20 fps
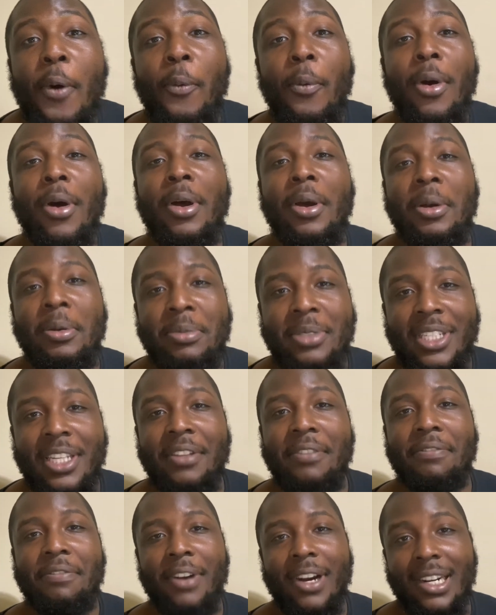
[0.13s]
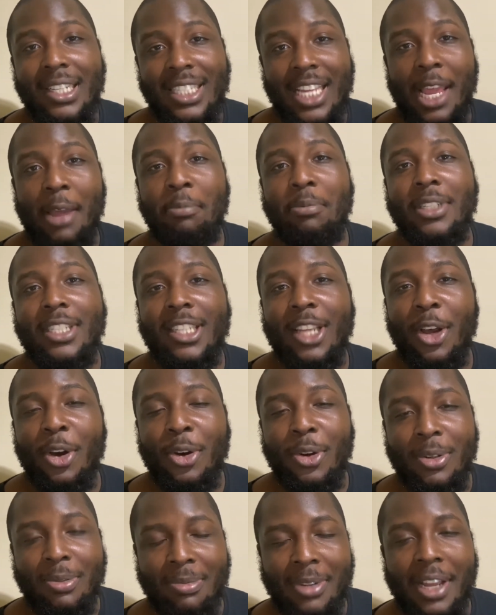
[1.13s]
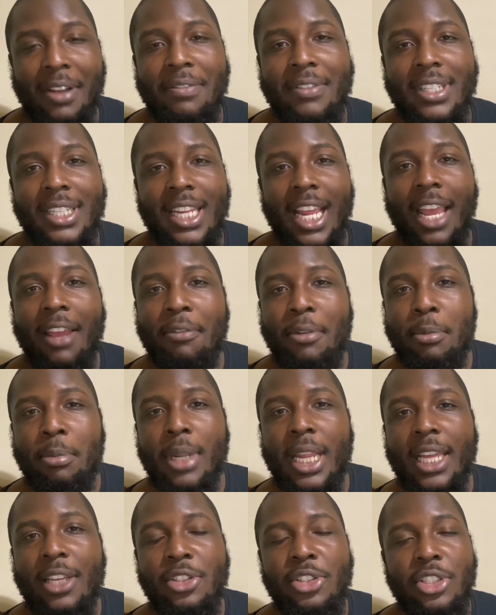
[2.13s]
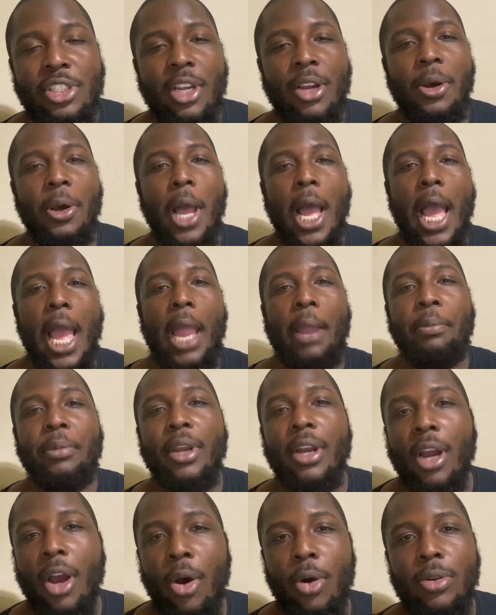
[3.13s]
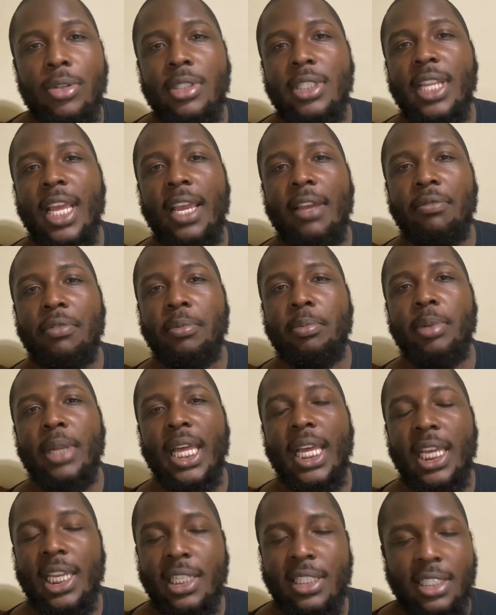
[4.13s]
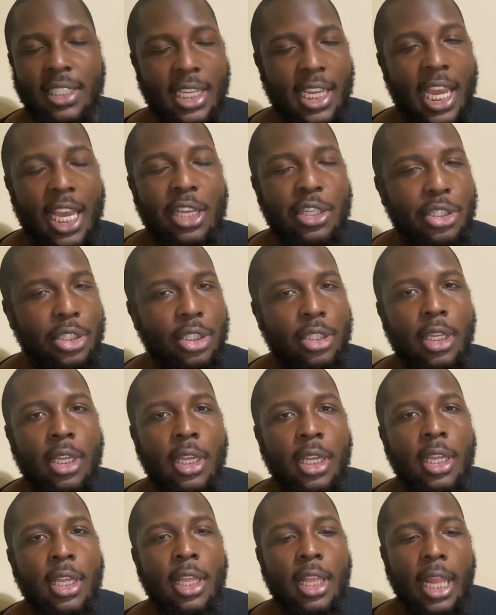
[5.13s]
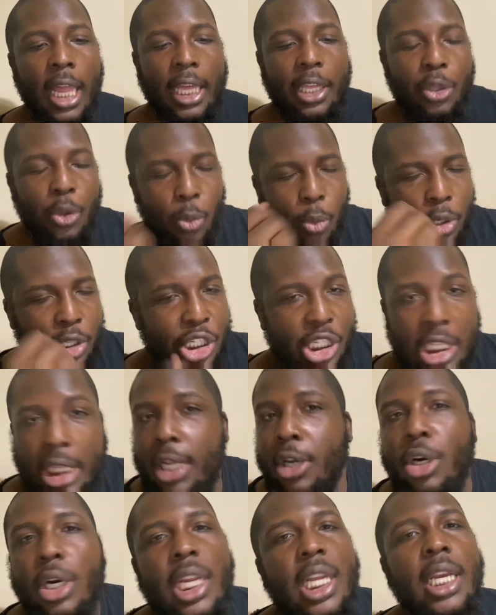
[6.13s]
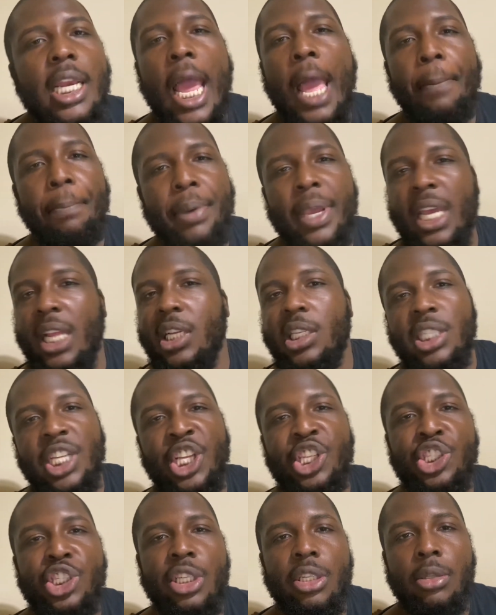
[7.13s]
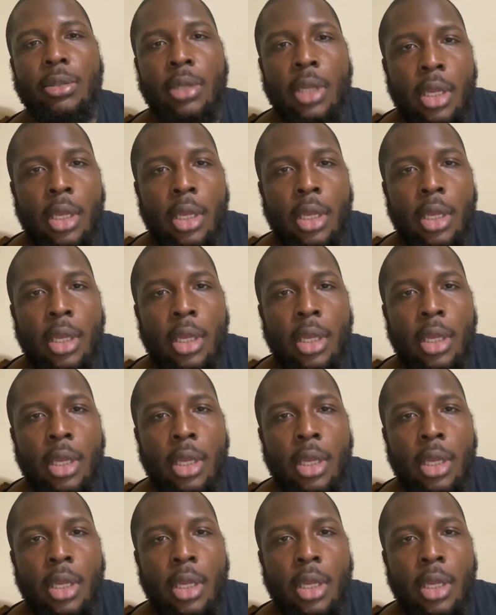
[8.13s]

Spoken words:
Welcome to the first episode of the David Blaze Show. I am your host, David Blaze. In case like you were just literally not paying attention,